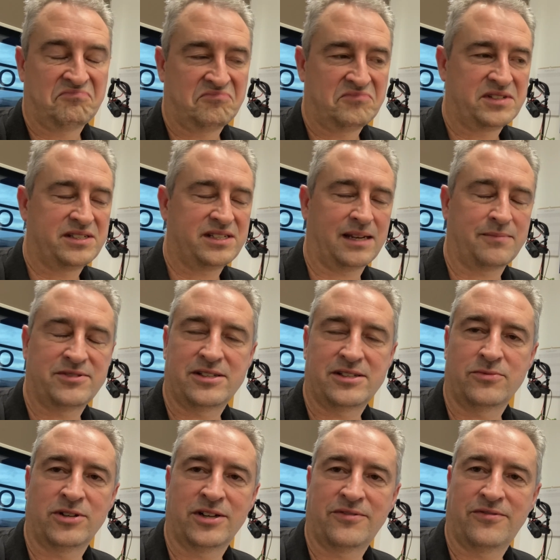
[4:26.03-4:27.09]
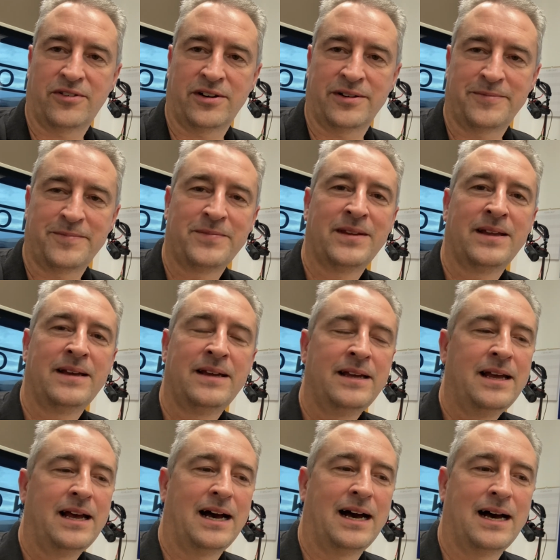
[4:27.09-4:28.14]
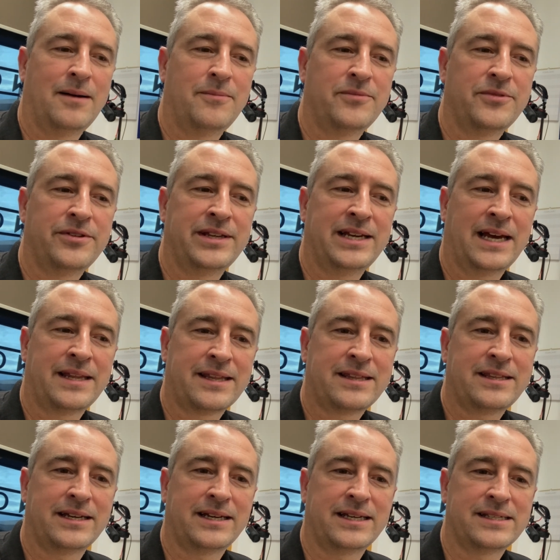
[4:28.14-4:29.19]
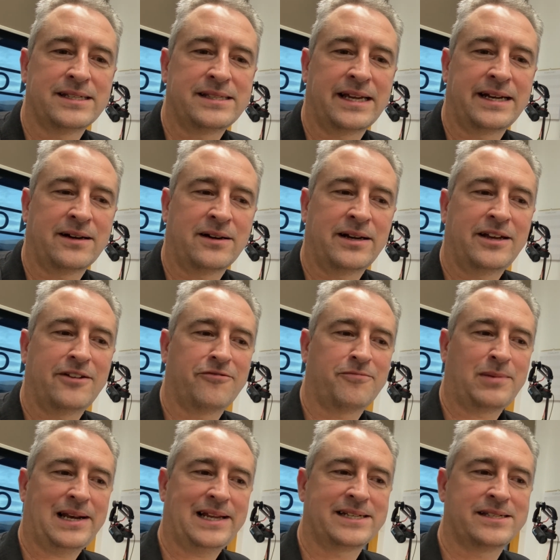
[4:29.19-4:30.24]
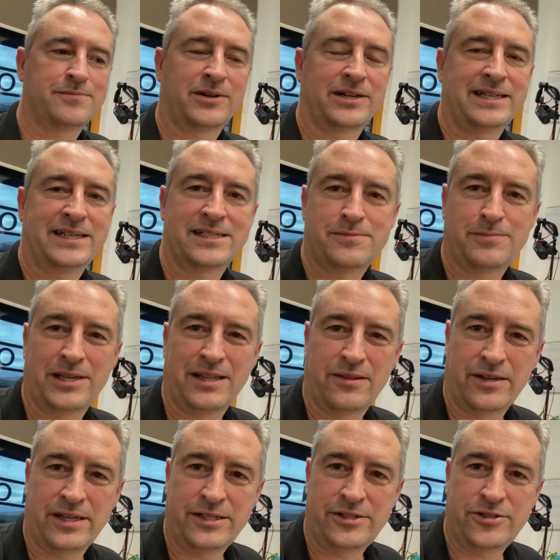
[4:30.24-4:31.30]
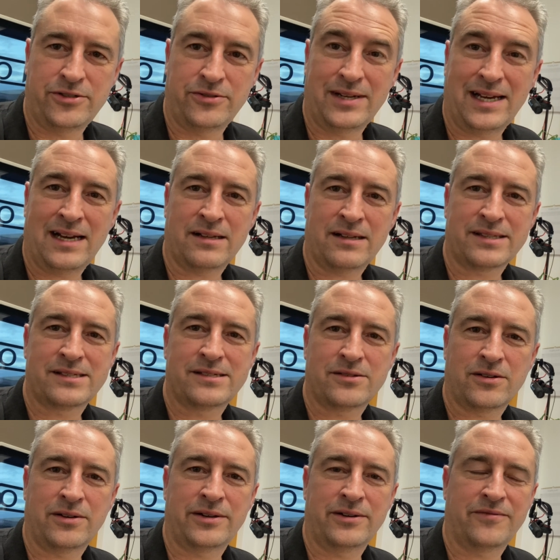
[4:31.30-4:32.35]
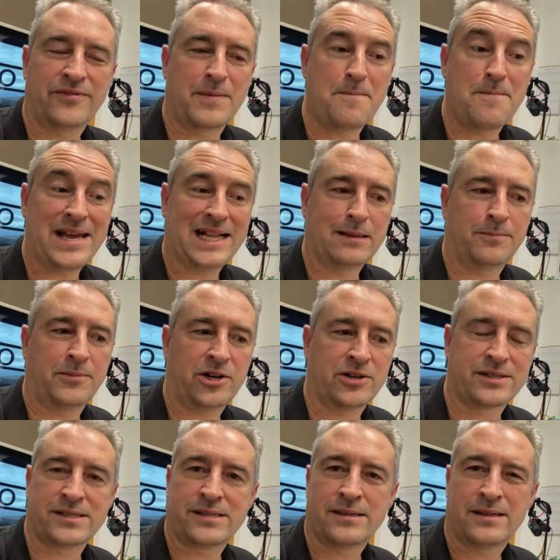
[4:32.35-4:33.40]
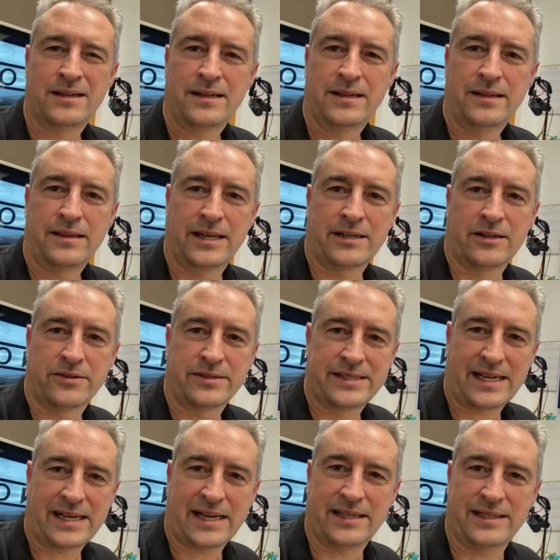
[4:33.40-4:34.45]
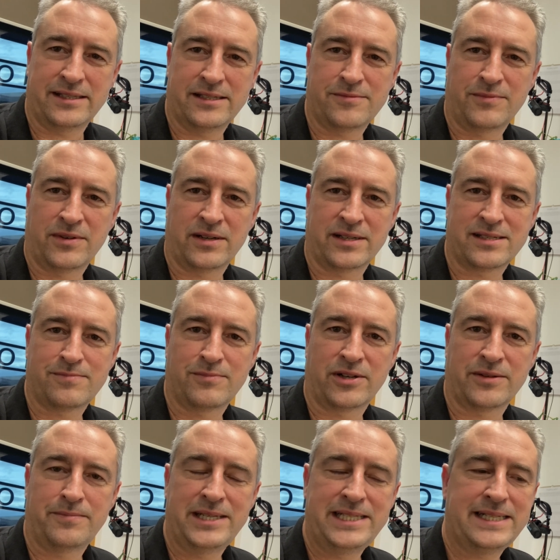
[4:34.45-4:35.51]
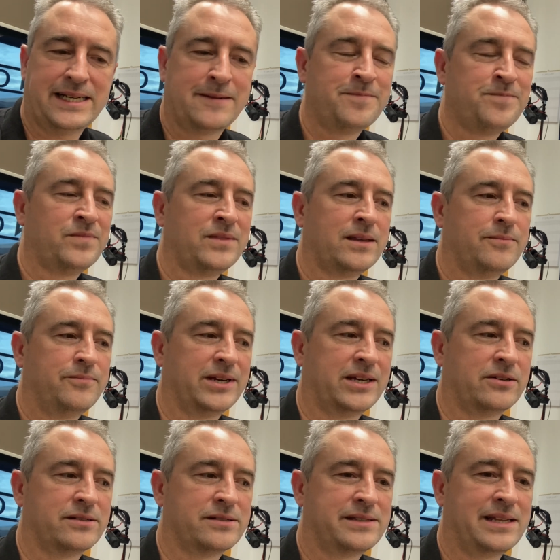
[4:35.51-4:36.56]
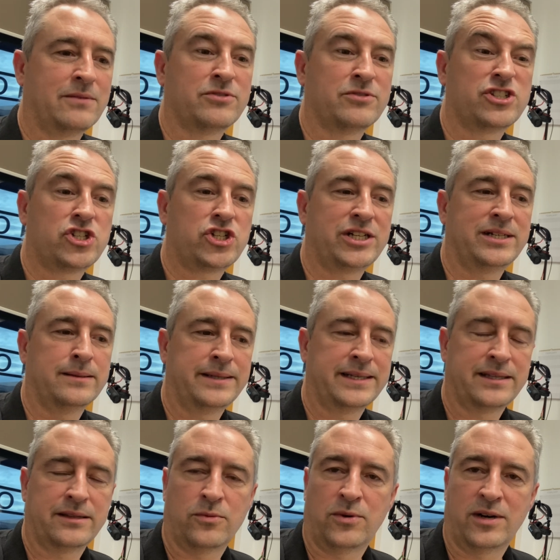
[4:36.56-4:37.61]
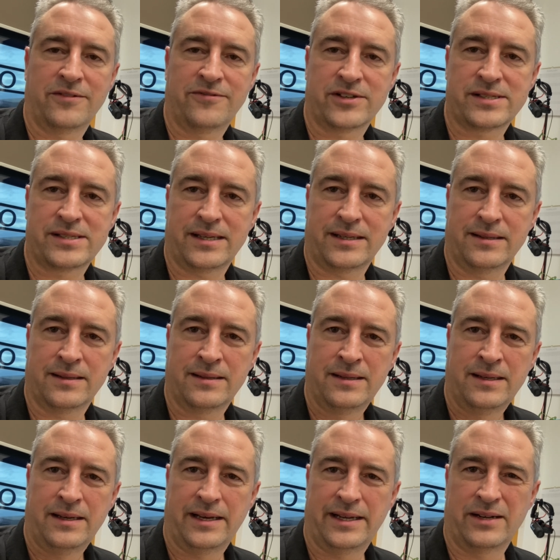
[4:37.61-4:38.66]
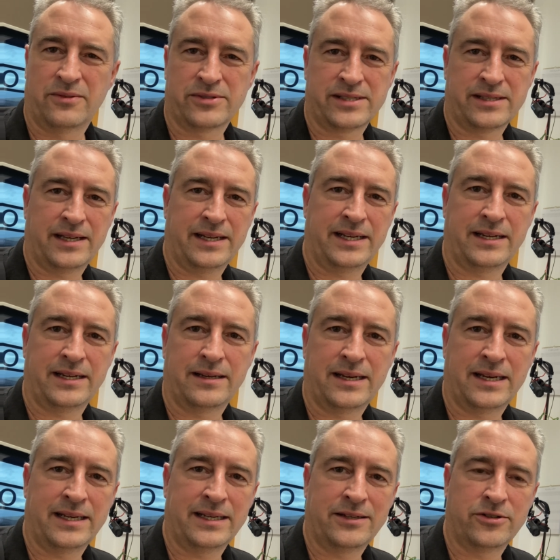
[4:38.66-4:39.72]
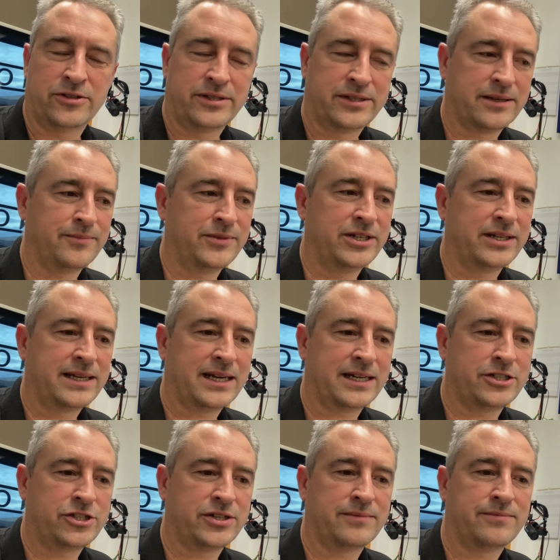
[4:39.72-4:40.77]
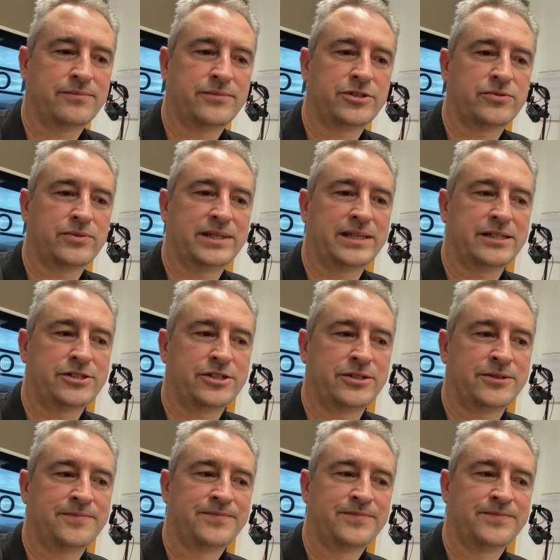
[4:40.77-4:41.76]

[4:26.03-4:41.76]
Seems to work fine. The other thing is that I have placed my ESP32 outside of the metal box that contains my smart meter, because that was shielding the Wi-Fi signal and I wasn't getting a good communication between the two.